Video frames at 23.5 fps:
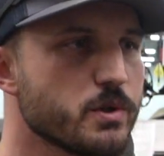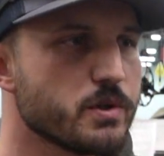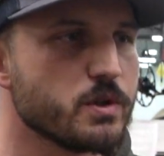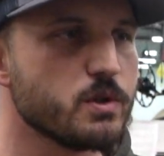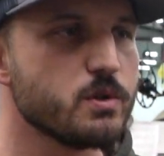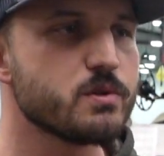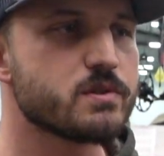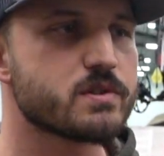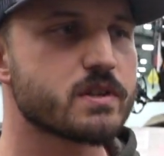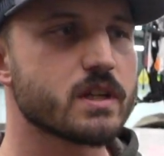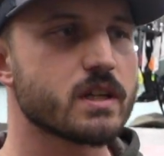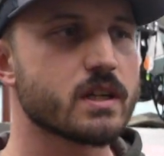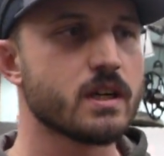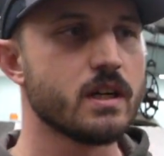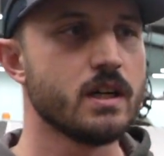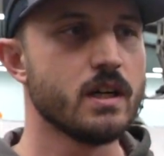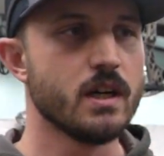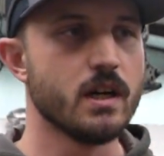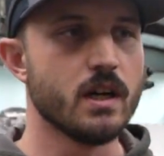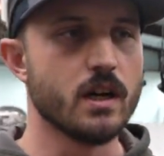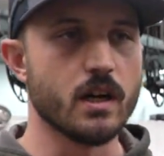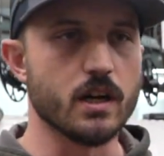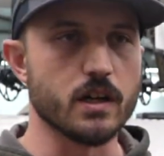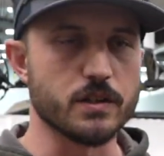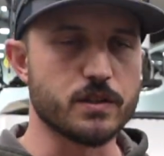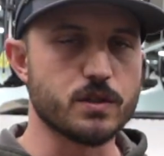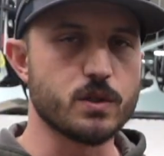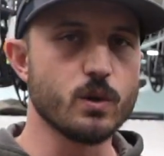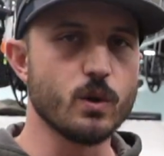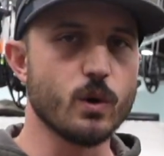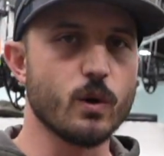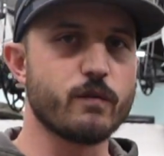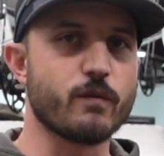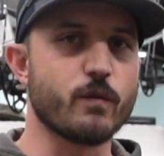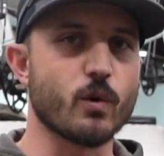using a
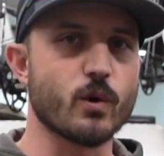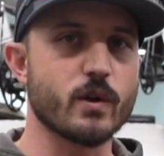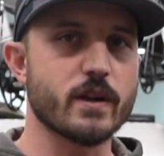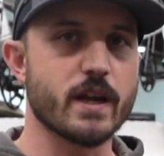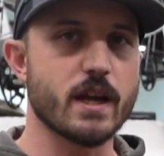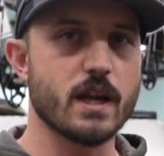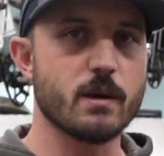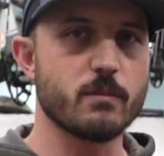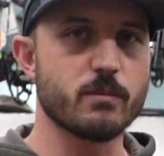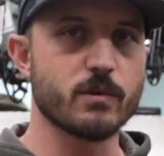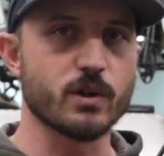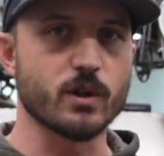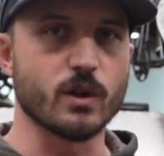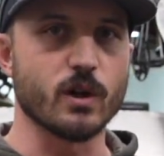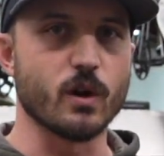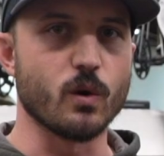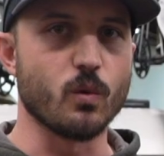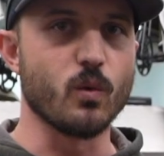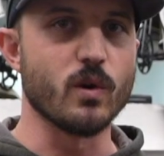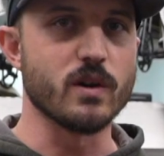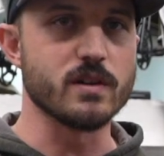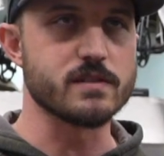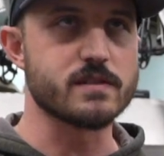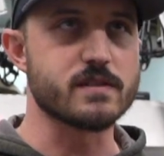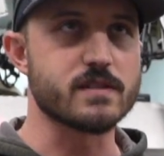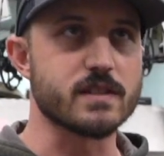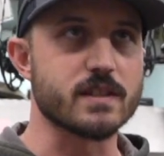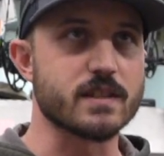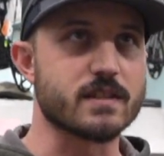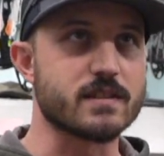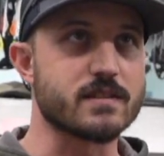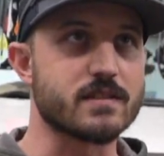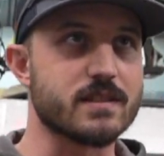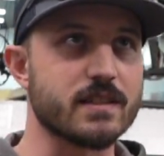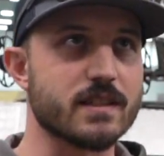204 diameter or a
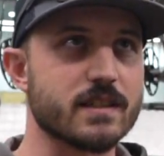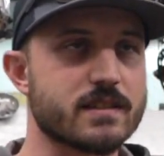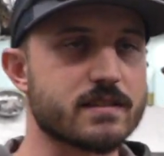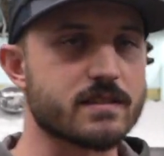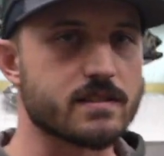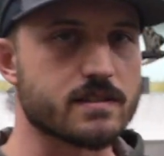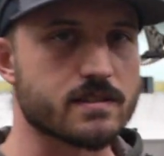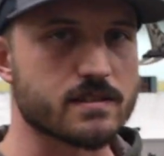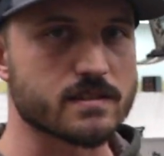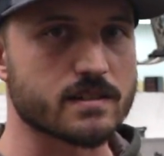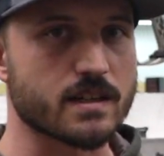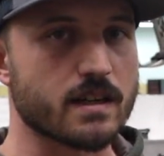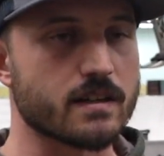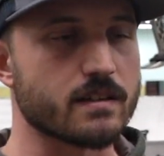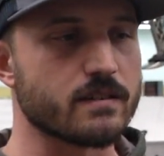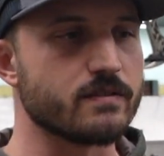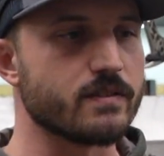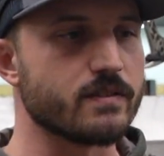166, this is kind of